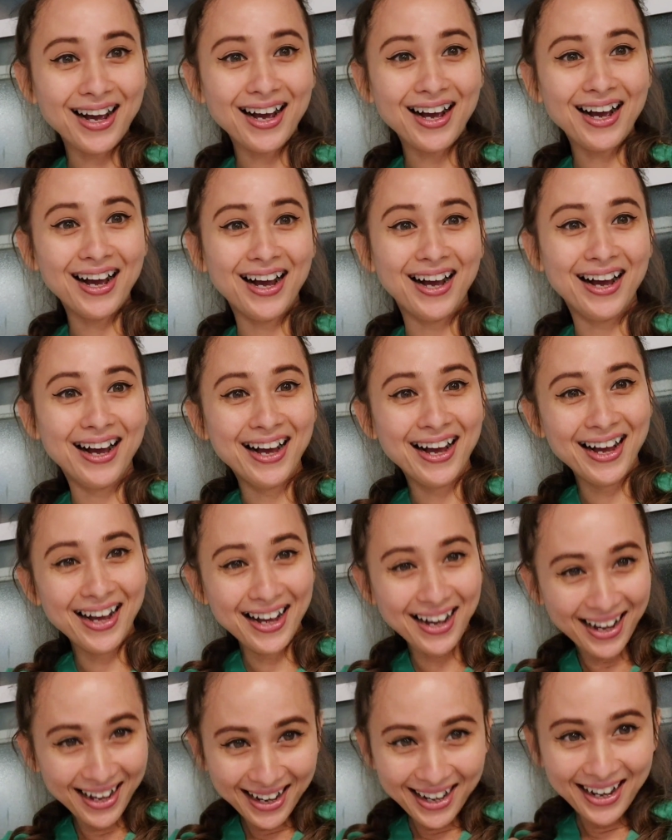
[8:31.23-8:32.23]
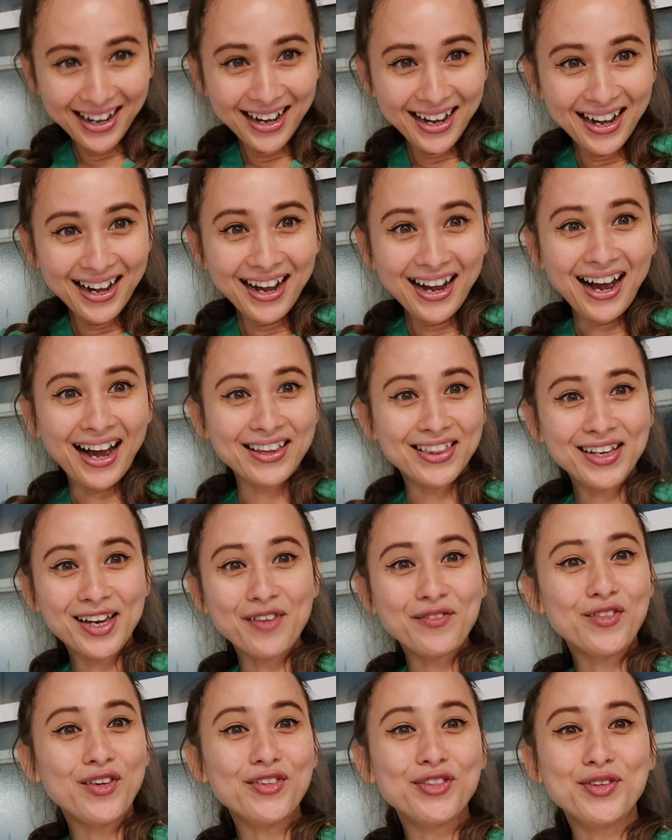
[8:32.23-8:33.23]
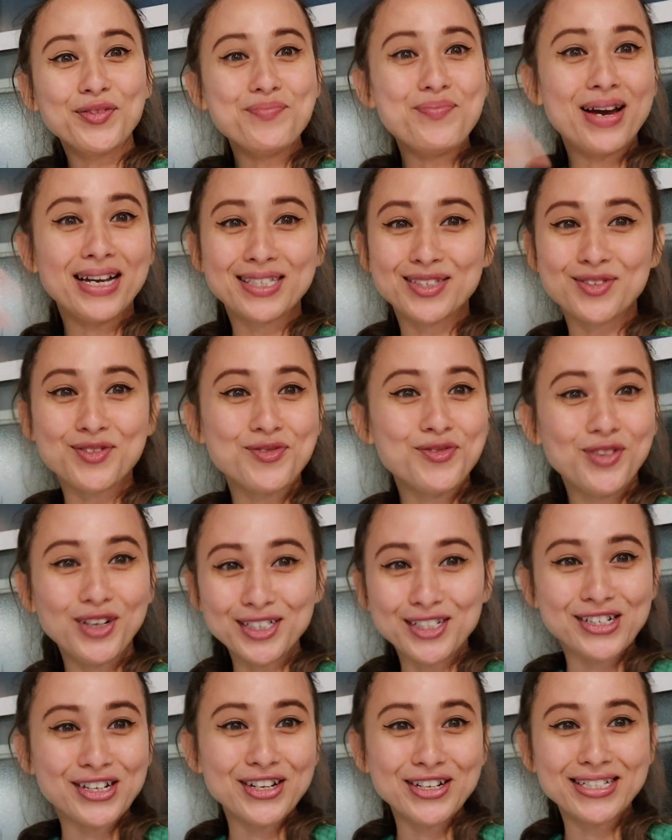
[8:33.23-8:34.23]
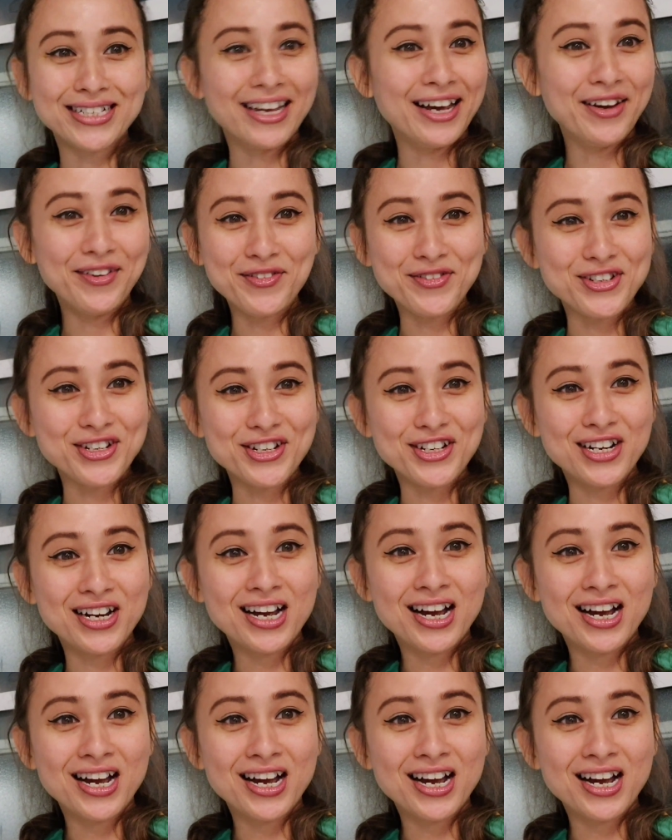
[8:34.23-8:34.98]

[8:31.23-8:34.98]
I think I've got the best watchers ever.